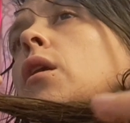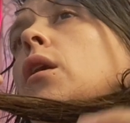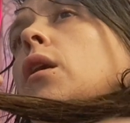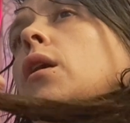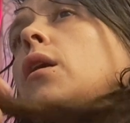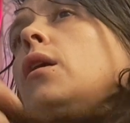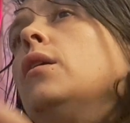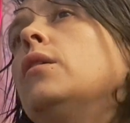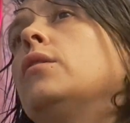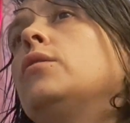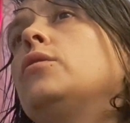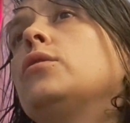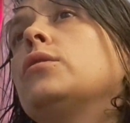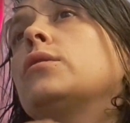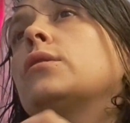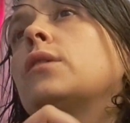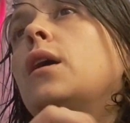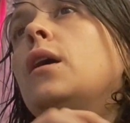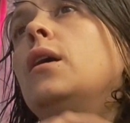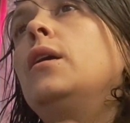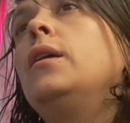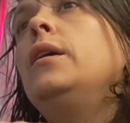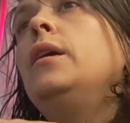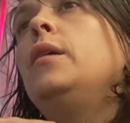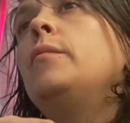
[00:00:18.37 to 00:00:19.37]
uh, just
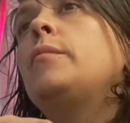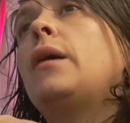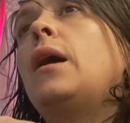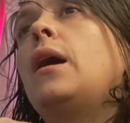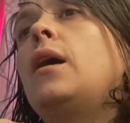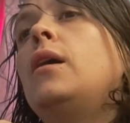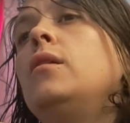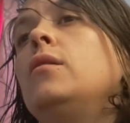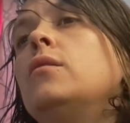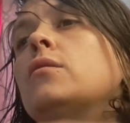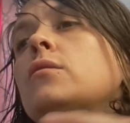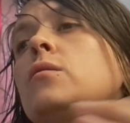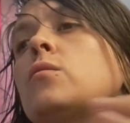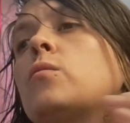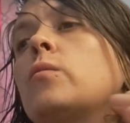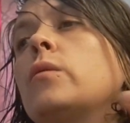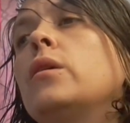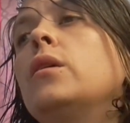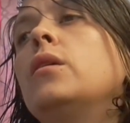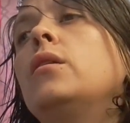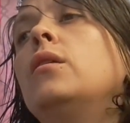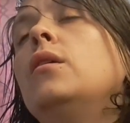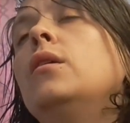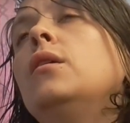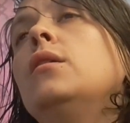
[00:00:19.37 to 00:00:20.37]
kind of get back in the
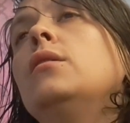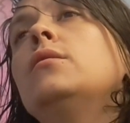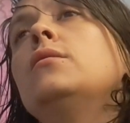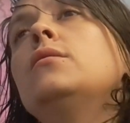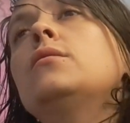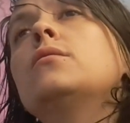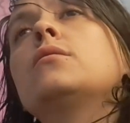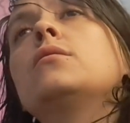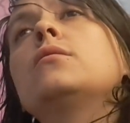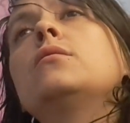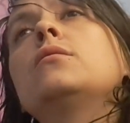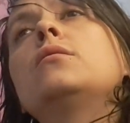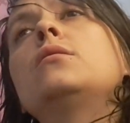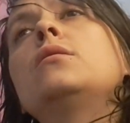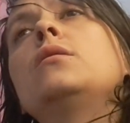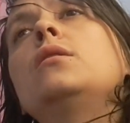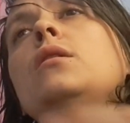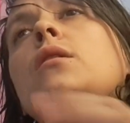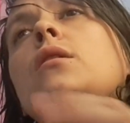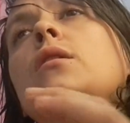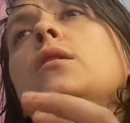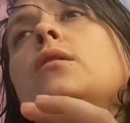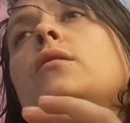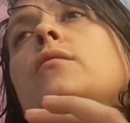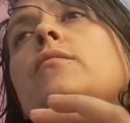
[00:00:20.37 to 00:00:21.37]
swing of things and
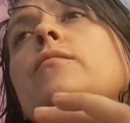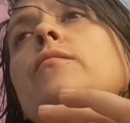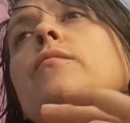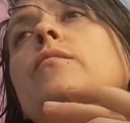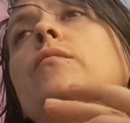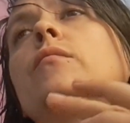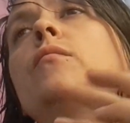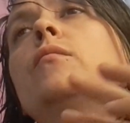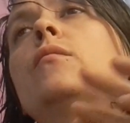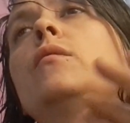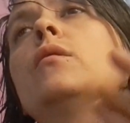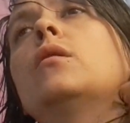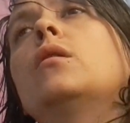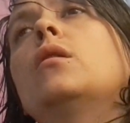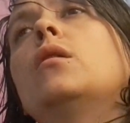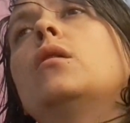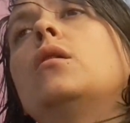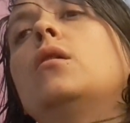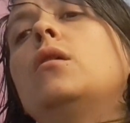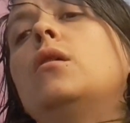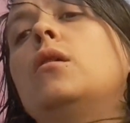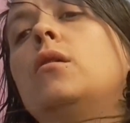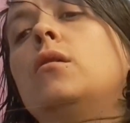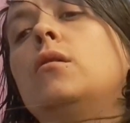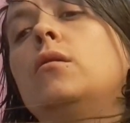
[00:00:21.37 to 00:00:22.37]
seeing,
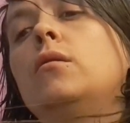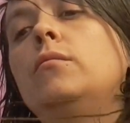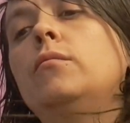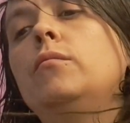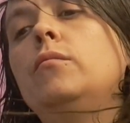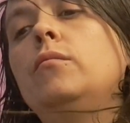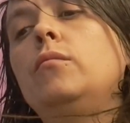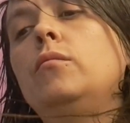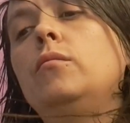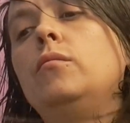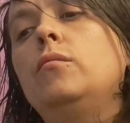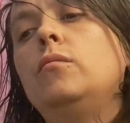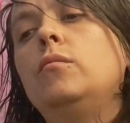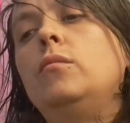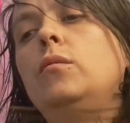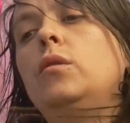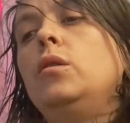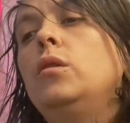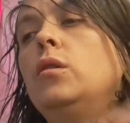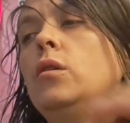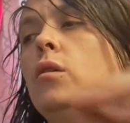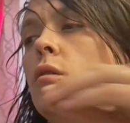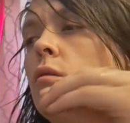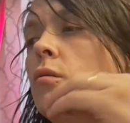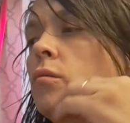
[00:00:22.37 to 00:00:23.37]
uh,
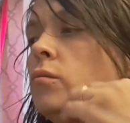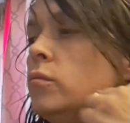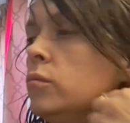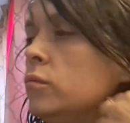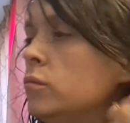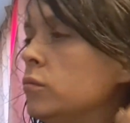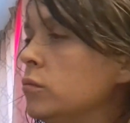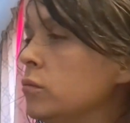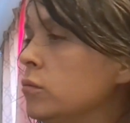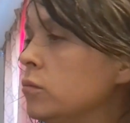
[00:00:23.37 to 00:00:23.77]
you know,